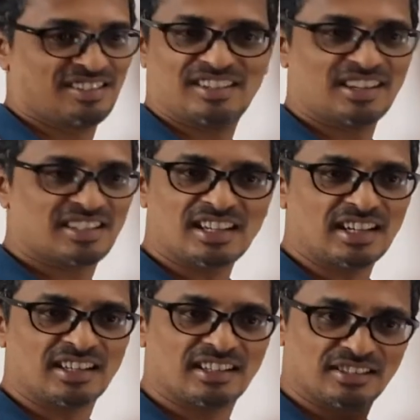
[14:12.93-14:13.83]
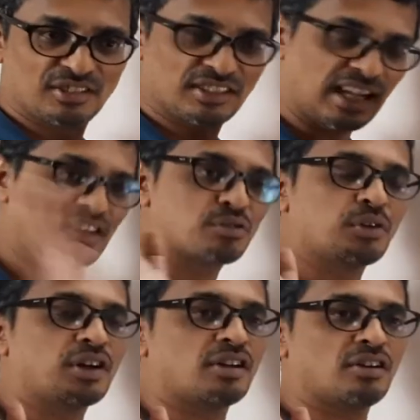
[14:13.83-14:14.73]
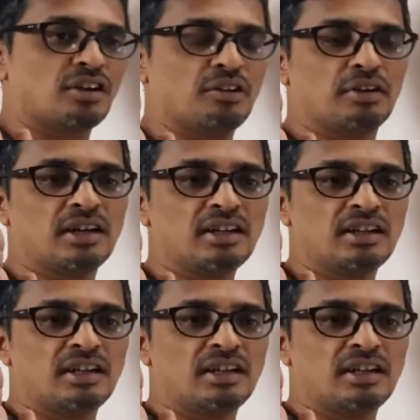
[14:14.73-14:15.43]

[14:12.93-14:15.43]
Understand? So that's what all your